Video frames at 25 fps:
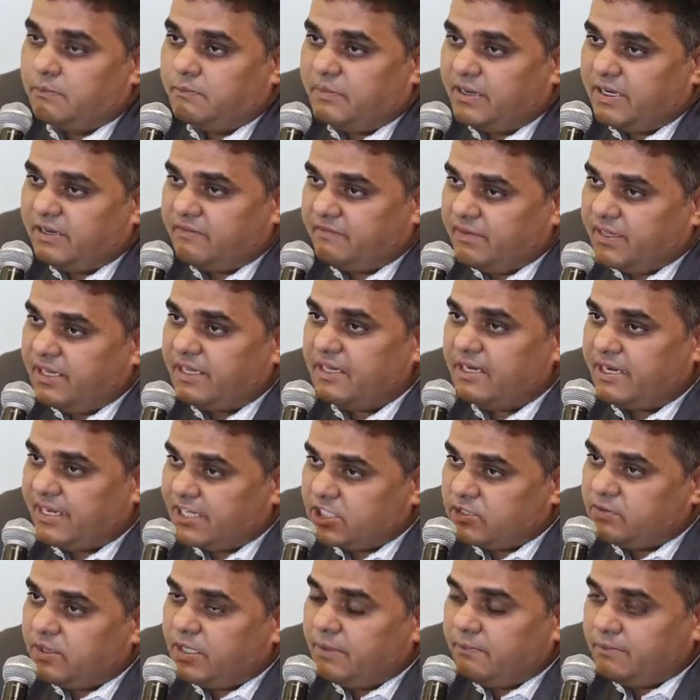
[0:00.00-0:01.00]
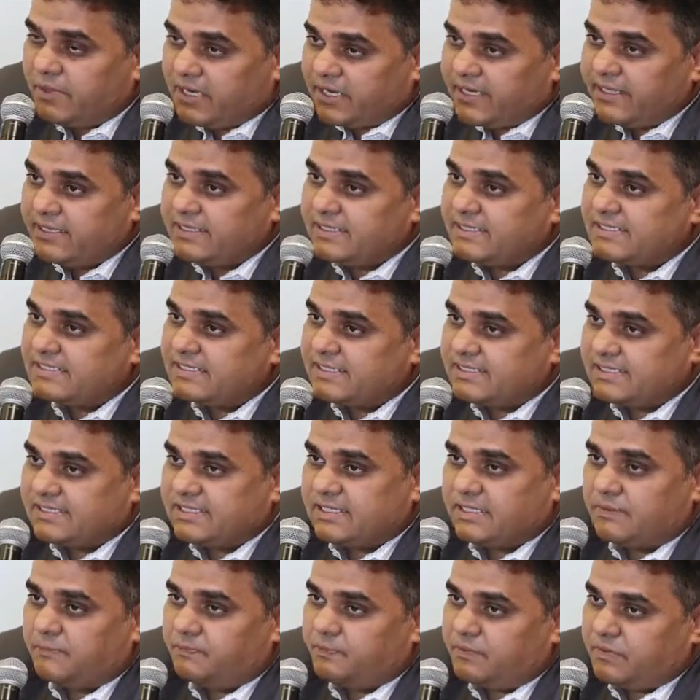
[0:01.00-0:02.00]
But we are actually building the
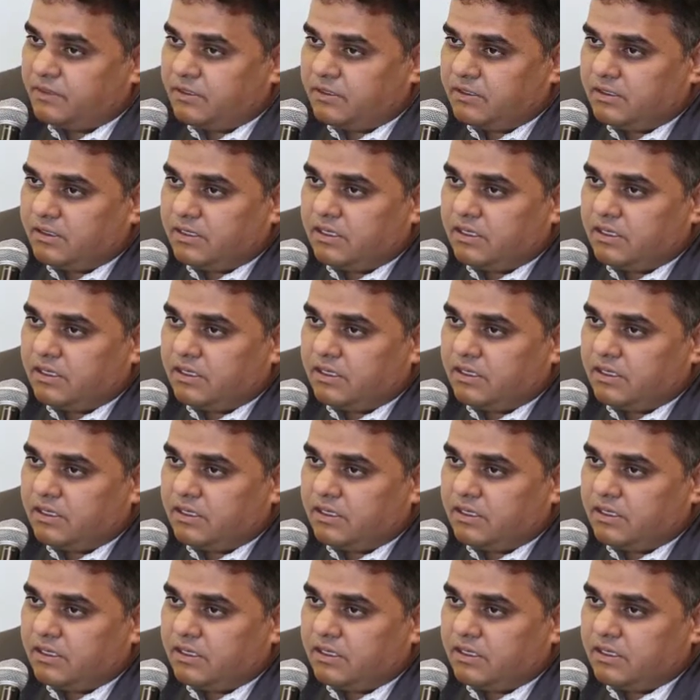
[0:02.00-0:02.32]
system